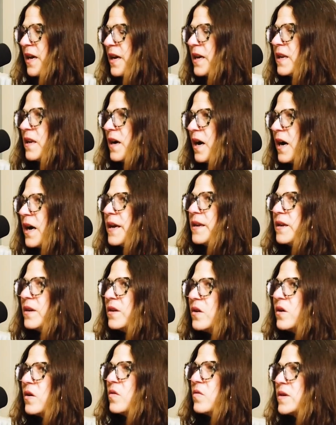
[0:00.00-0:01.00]
And I
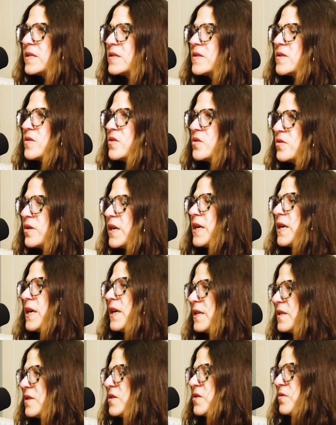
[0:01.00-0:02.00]
know it's
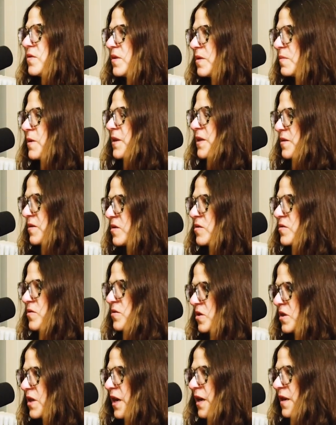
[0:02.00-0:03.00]
tricky to
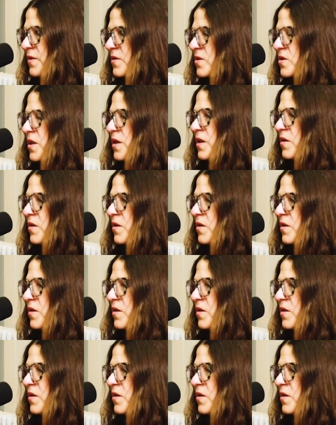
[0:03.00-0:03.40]
administer change.